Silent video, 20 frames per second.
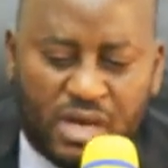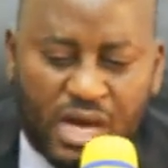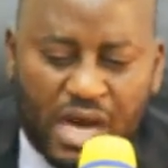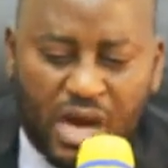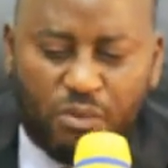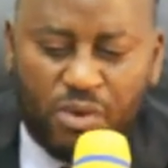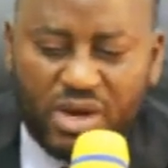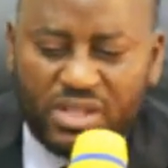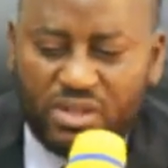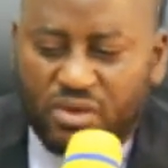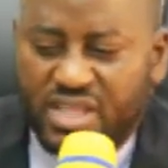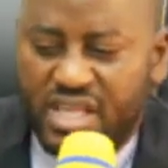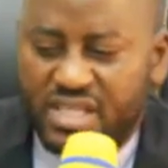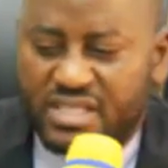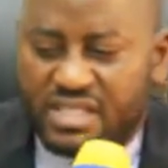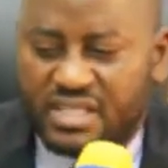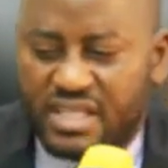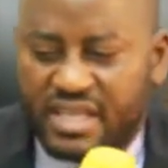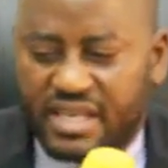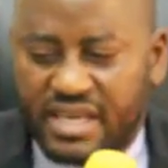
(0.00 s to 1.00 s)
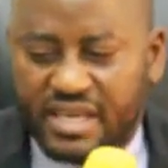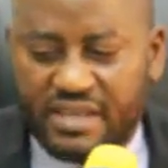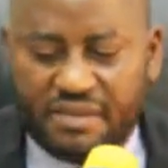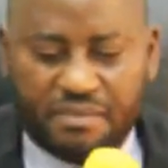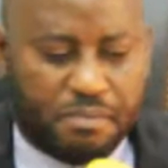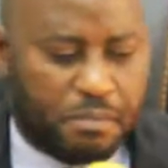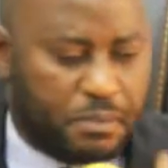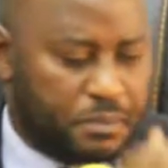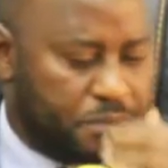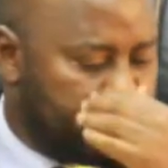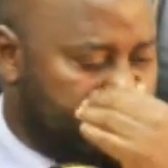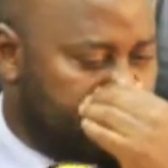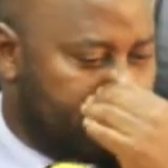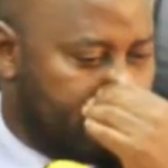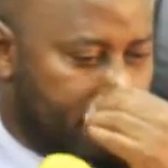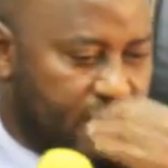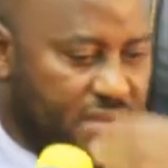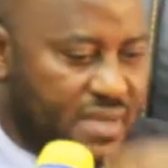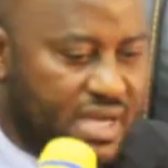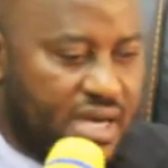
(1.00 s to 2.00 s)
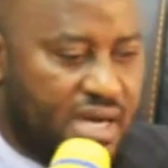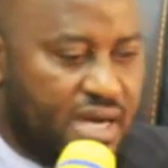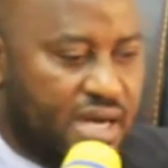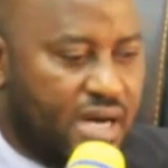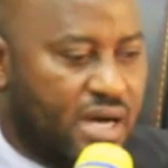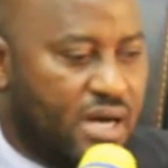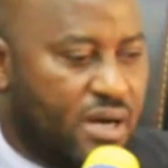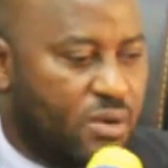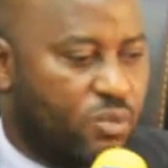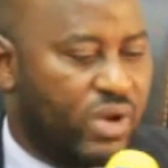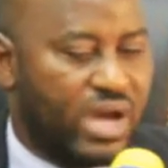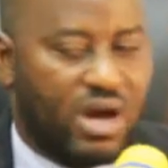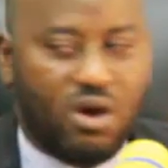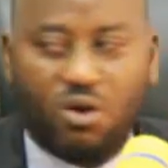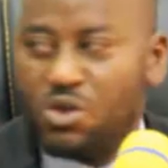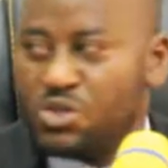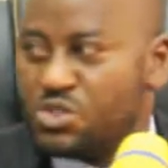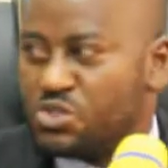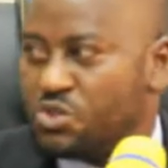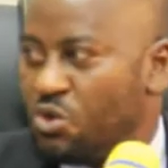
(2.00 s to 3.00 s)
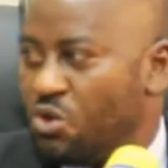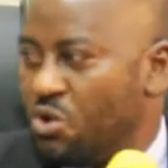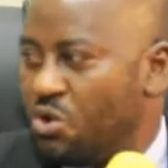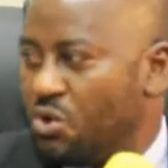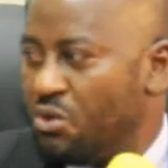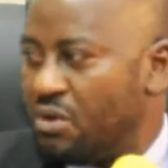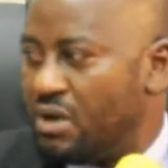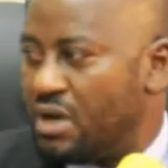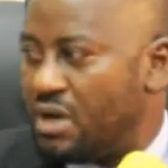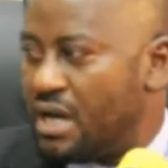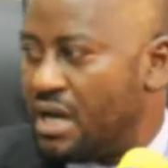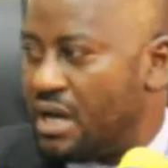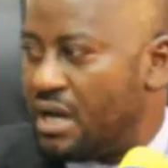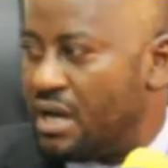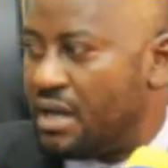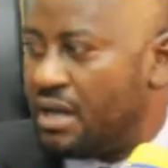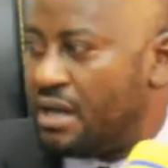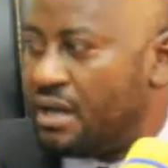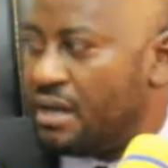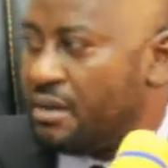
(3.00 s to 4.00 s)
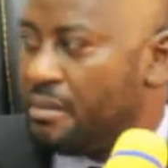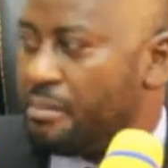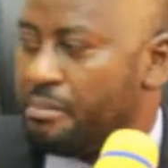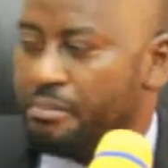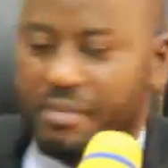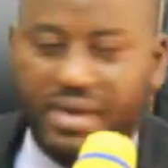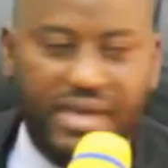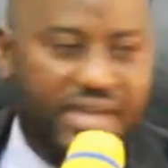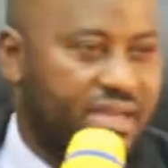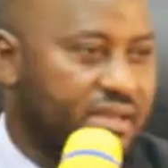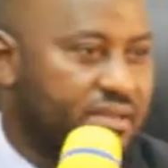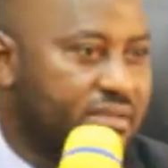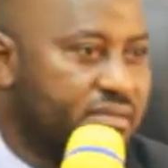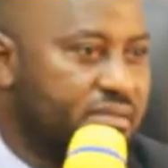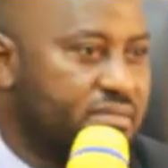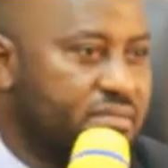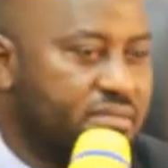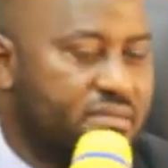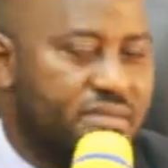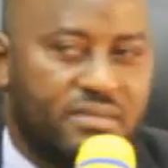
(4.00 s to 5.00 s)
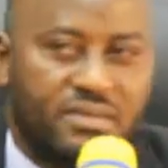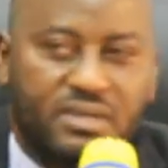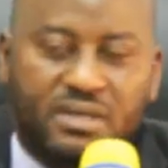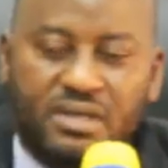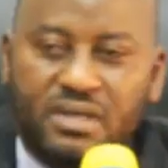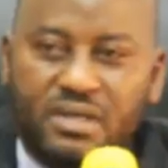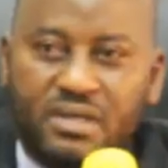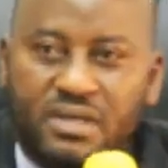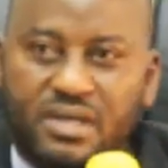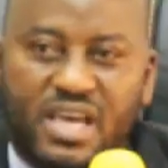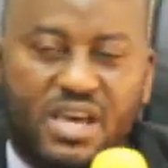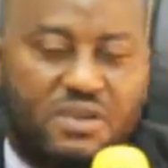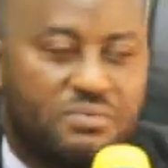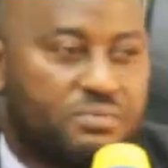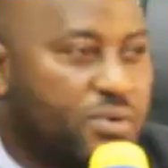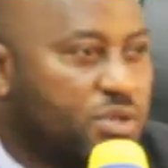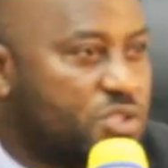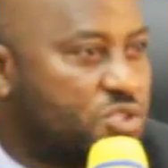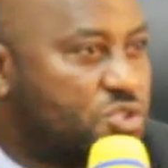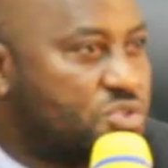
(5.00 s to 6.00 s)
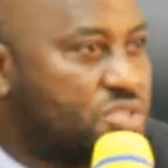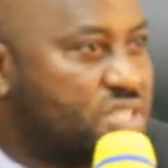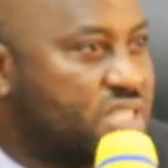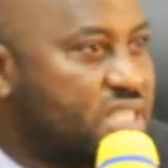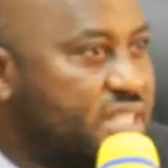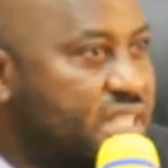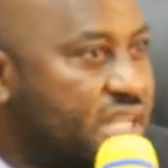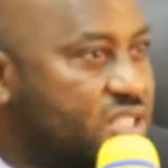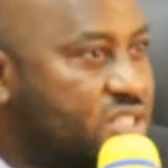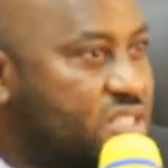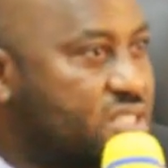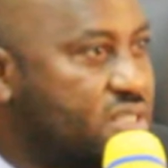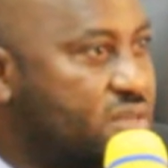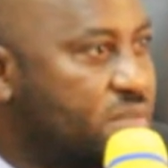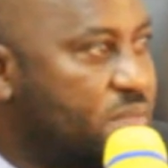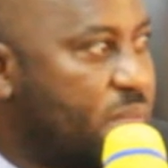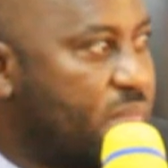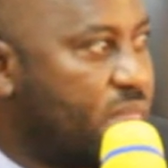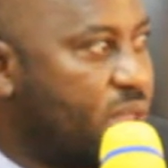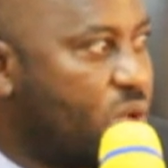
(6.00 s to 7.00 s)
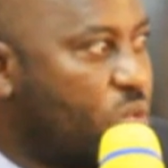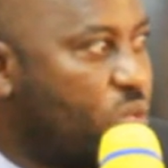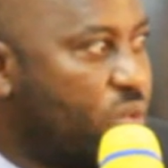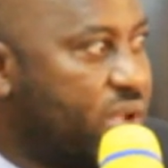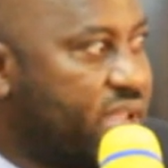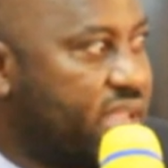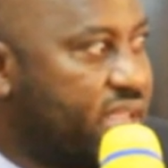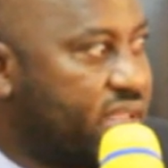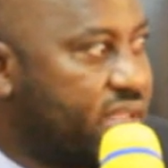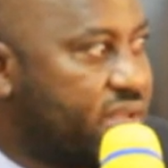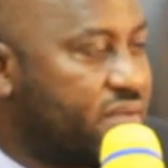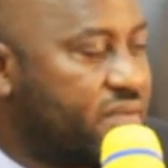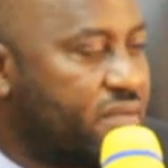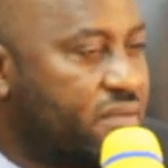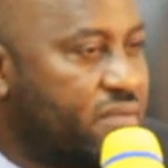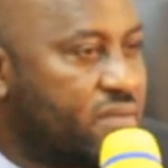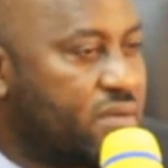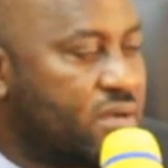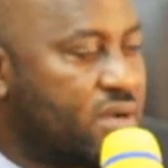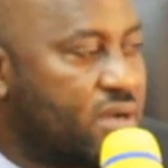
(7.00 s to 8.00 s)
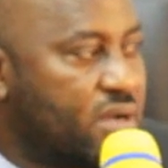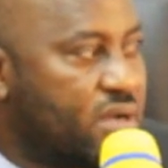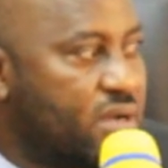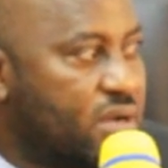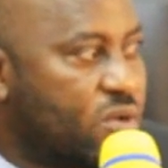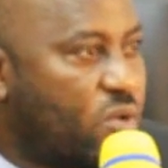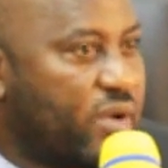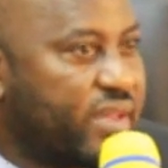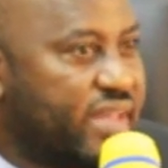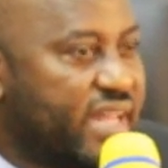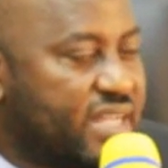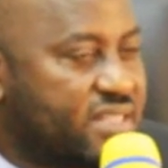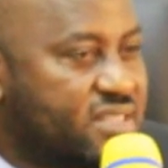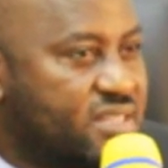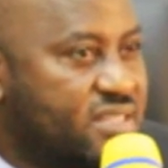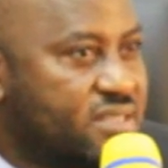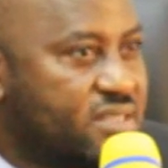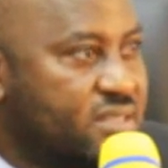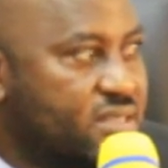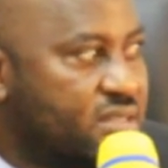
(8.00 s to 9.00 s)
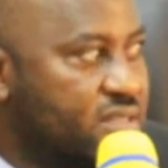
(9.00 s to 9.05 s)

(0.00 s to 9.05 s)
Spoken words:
And one other thing again, we are also making effort to see that we connect